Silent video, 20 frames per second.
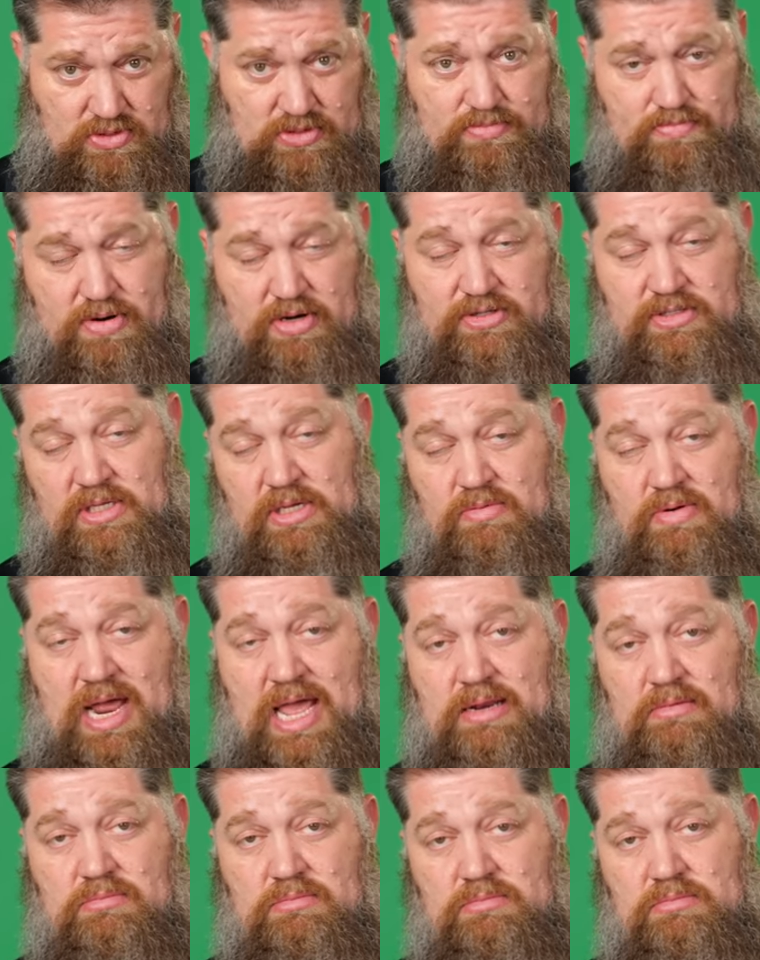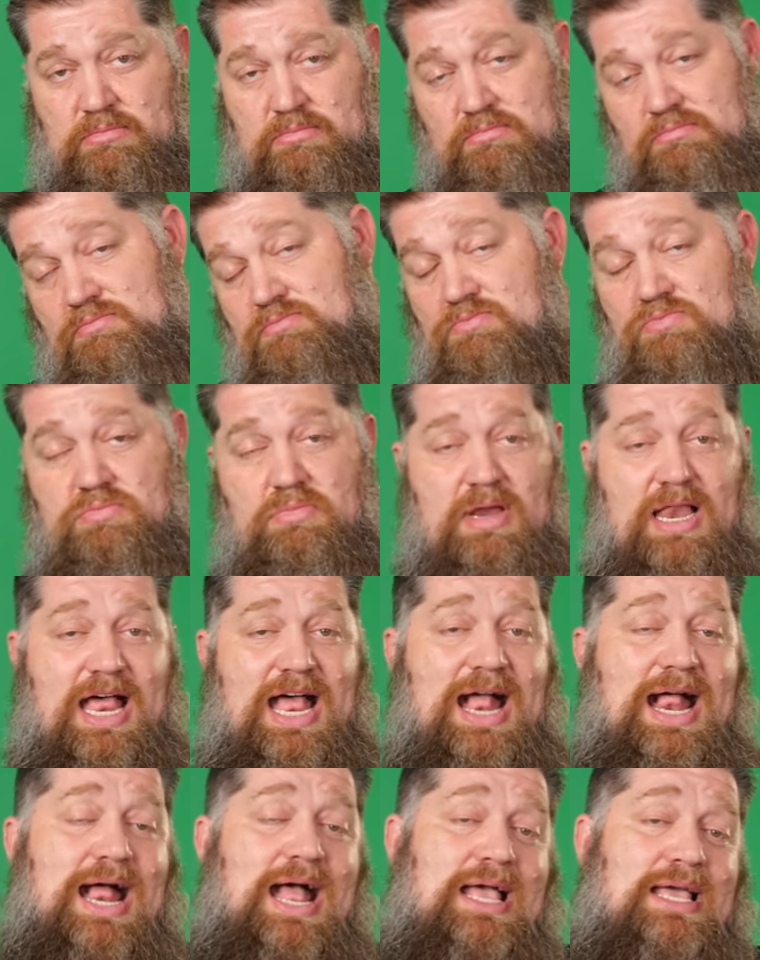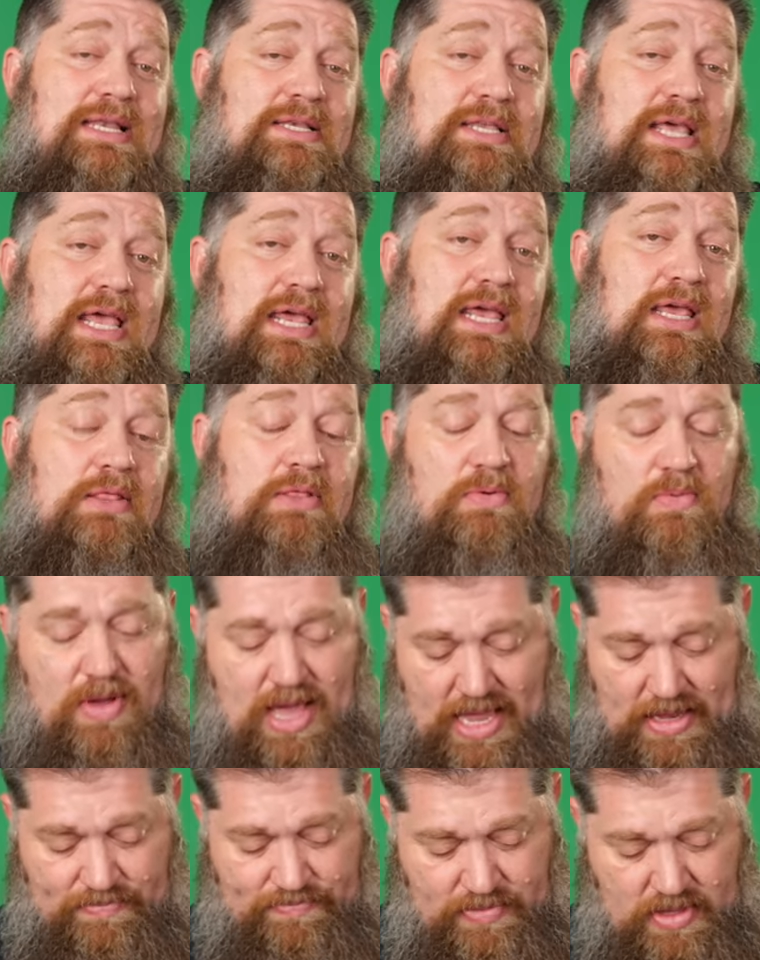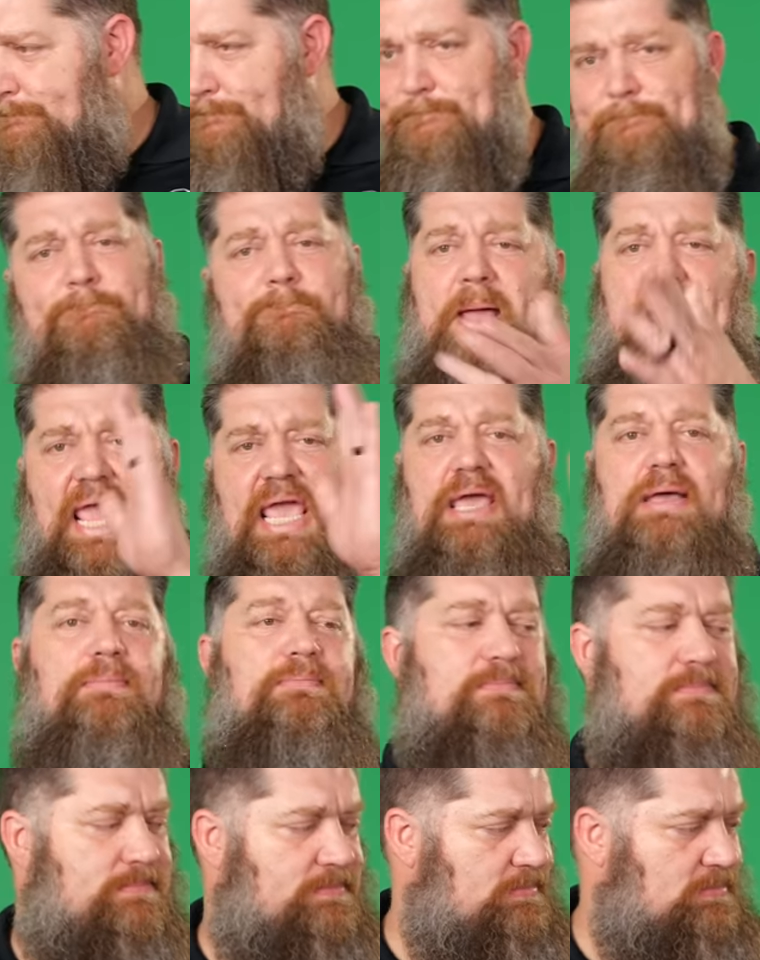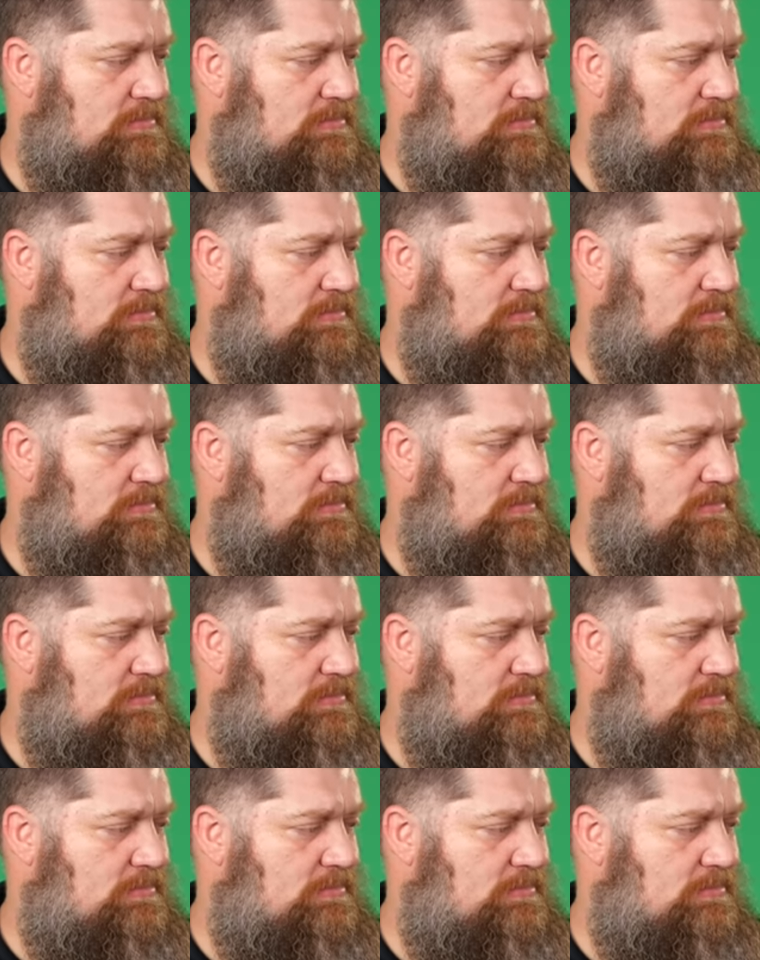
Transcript: was personally right. I could take either way. Bam.